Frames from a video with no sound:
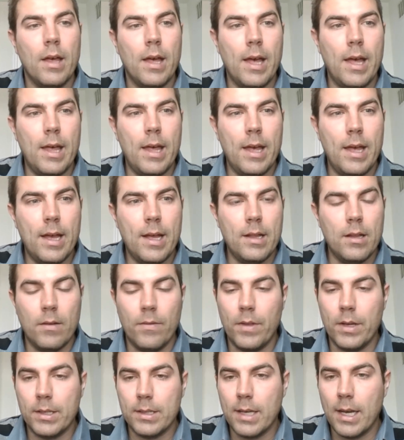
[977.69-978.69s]
and of
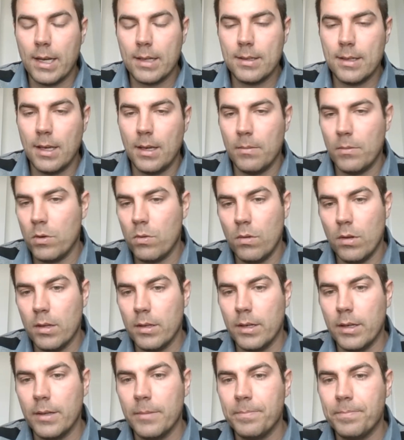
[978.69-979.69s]
the exact same
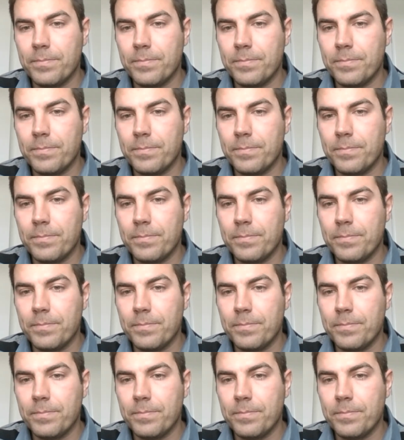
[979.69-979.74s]
quality.